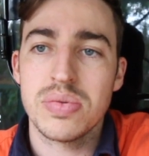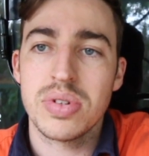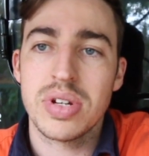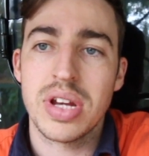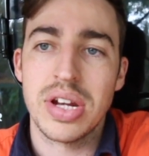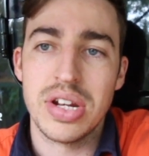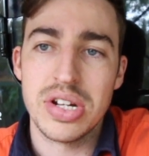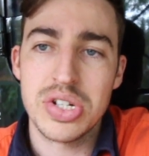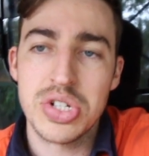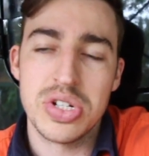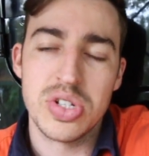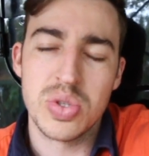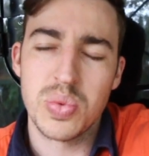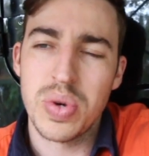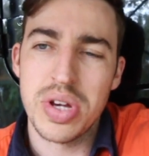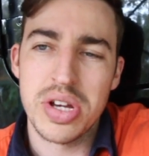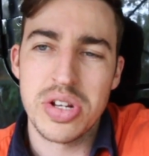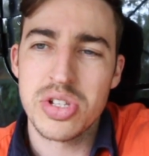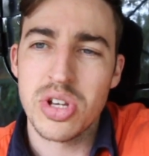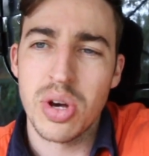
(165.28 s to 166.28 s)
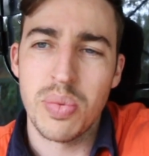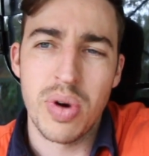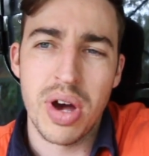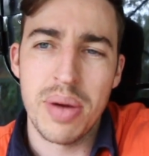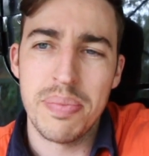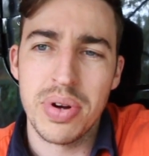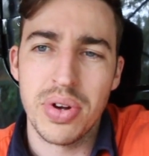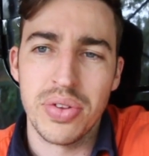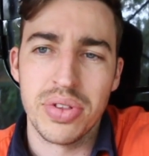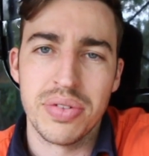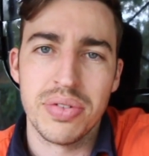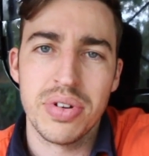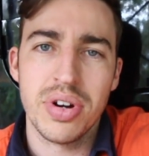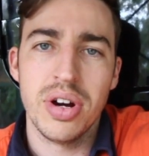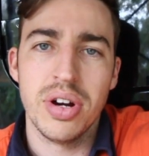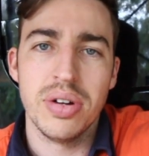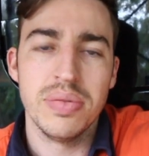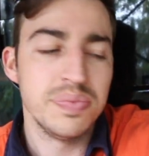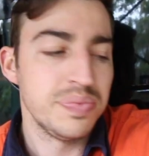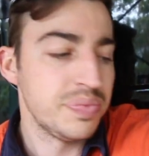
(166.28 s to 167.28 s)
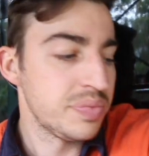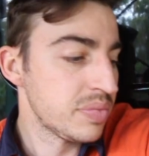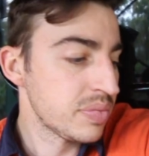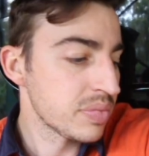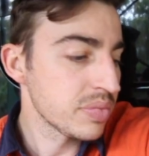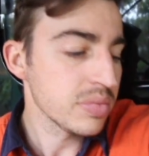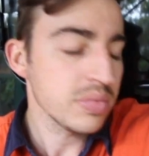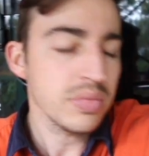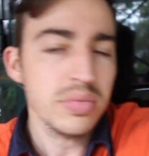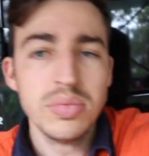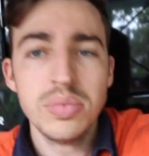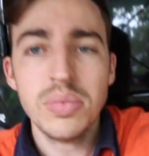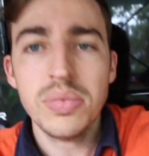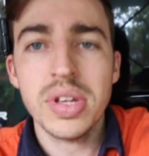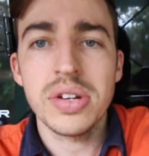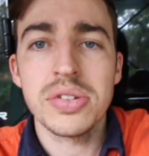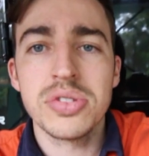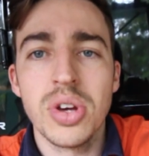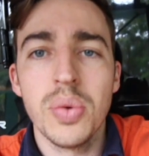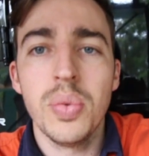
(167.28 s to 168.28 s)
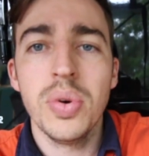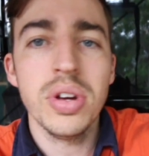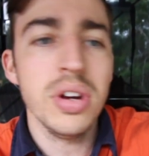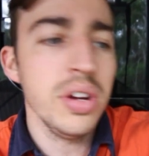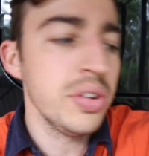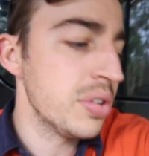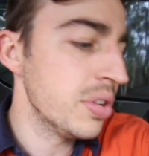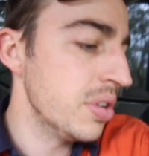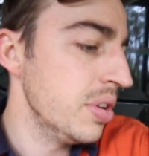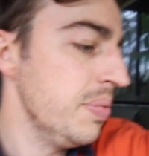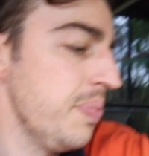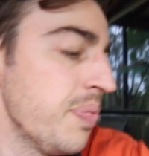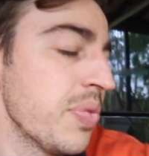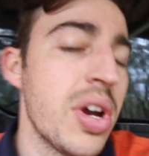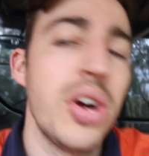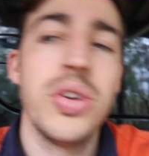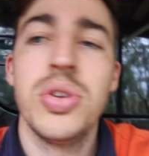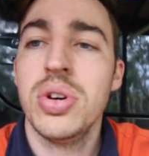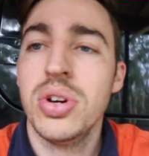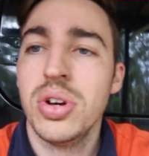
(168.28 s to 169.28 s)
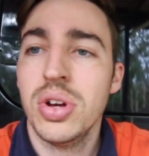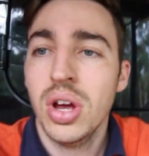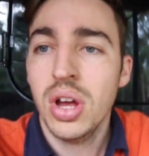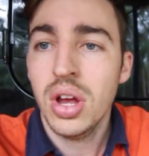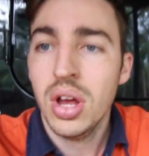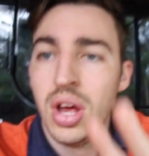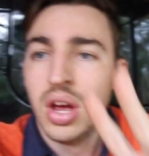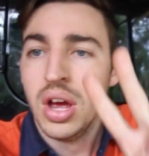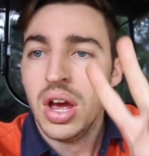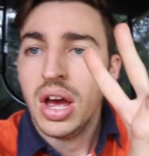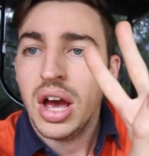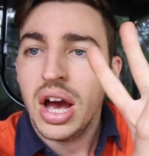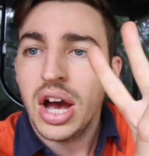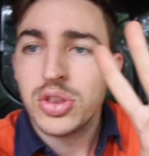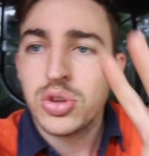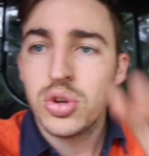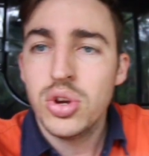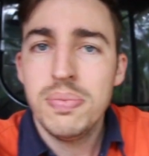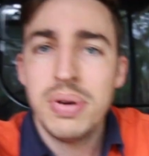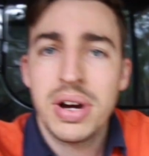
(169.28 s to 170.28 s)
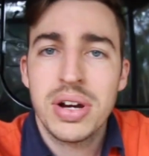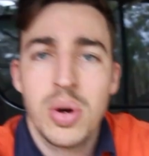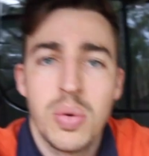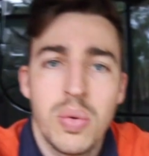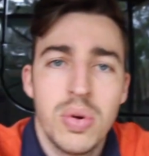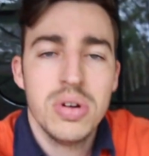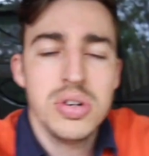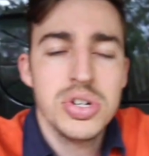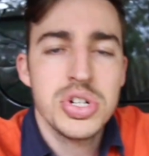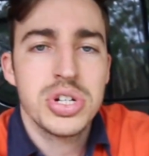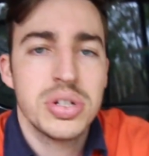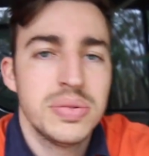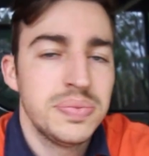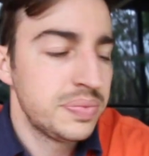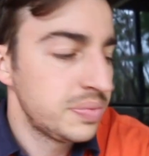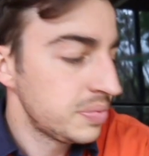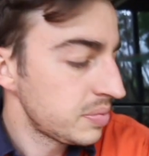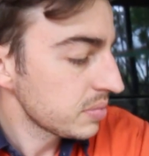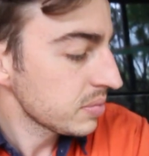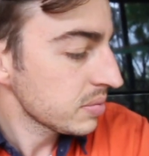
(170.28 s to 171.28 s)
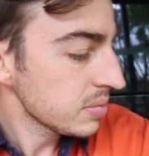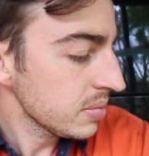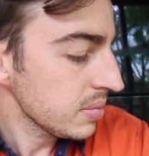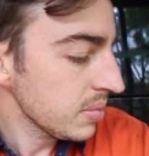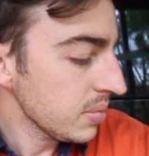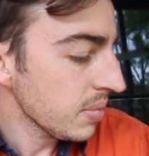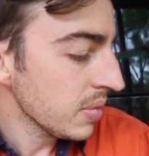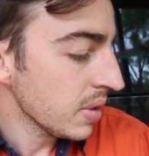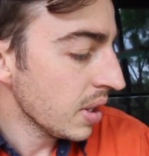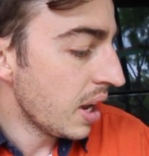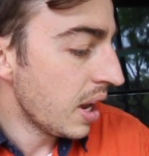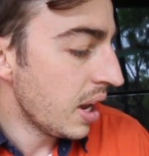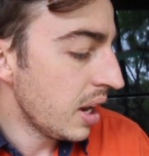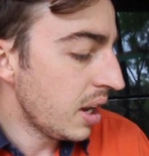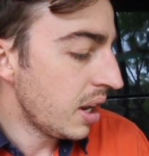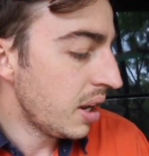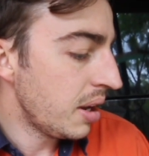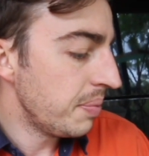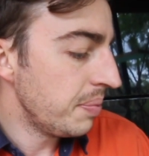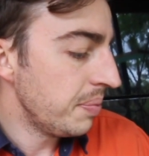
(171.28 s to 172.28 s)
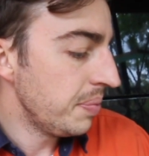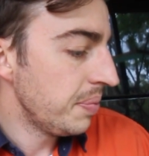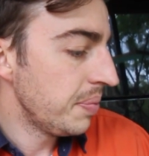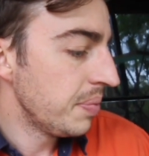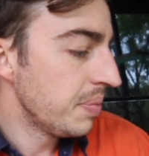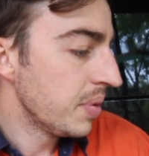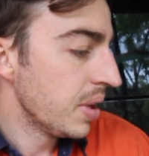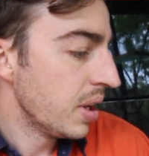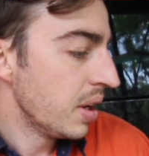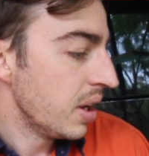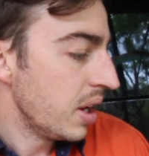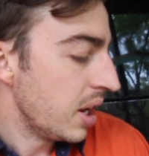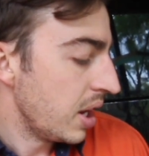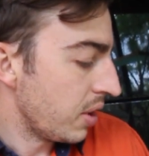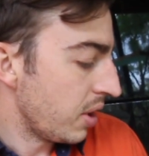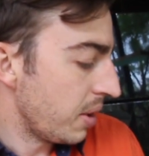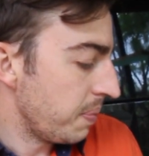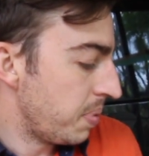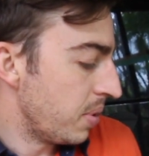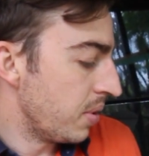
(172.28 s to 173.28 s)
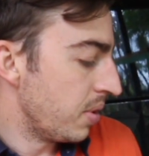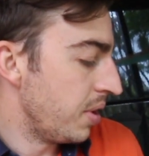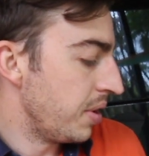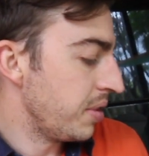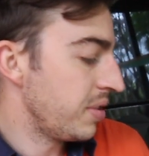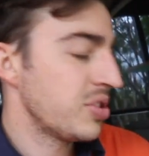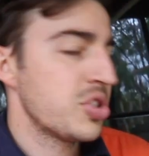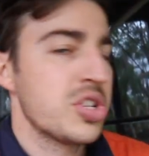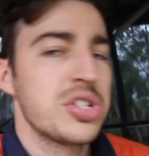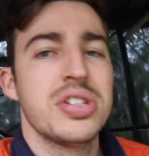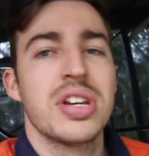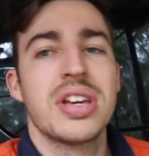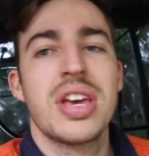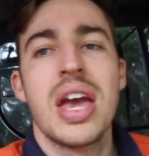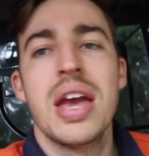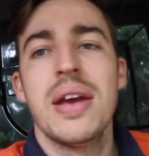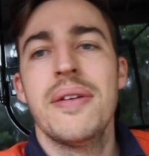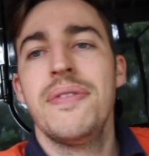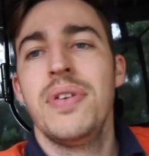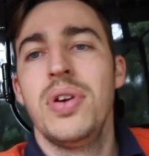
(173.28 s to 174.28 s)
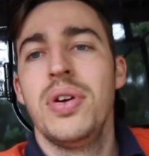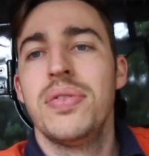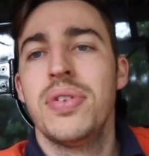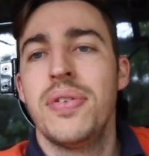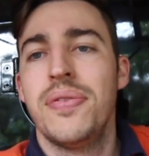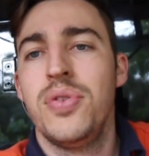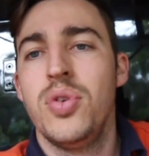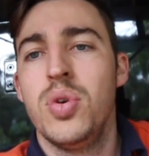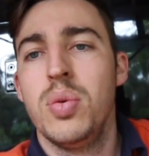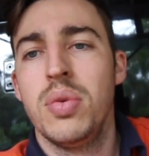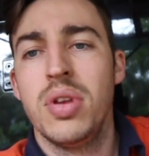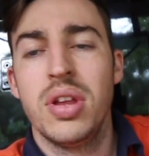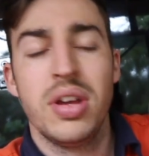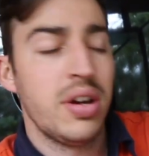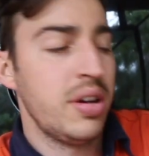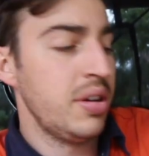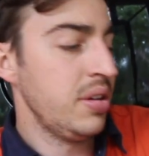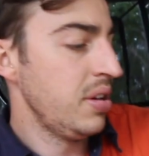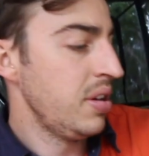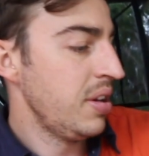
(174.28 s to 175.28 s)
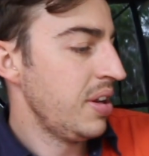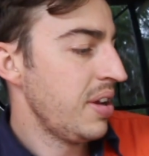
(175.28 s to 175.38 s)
conditions where salt might be on the road. So what I do a 2-bucket wash, and I put just a cap full of the formula